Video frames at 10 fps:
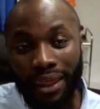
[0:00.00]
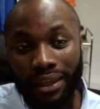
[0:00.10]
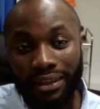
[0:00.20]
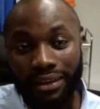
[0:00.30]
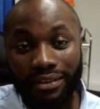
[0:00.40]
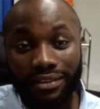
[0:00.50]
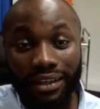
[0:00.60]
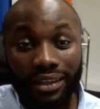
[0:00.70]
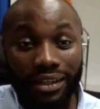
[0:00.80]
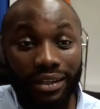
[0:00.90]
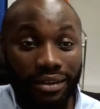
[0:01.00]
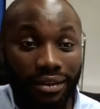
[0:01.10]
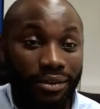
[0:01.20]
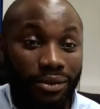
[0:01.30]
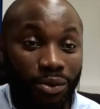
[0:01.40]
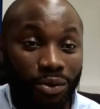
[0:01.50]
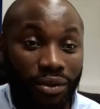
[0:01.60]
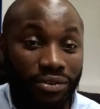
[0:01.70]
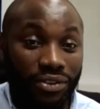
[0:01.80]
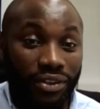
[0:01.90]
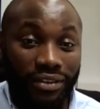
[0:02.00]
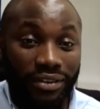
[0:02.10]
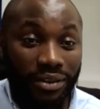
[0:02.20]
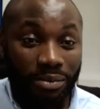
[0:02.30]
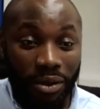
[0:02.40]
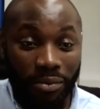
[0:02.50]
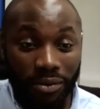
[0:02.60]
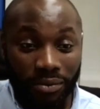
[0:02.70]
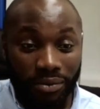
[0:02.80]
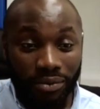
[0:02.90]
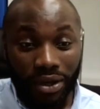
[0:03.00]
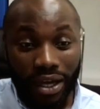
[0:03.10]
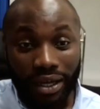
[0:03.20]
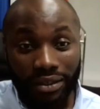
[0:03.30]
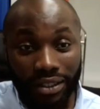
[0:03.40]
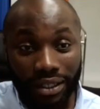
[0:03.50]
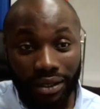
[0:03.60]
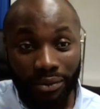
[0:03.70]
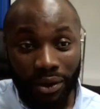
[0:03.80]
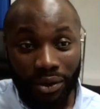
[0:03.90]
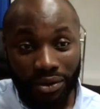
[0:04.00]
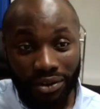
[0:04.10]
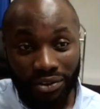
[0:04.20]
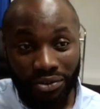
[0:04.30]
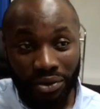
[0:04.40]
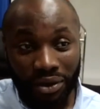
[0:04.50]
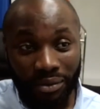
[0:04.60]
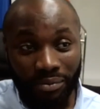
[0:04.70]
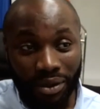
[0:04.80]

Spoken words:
you can see that all those things at the moment, we can't enjoy,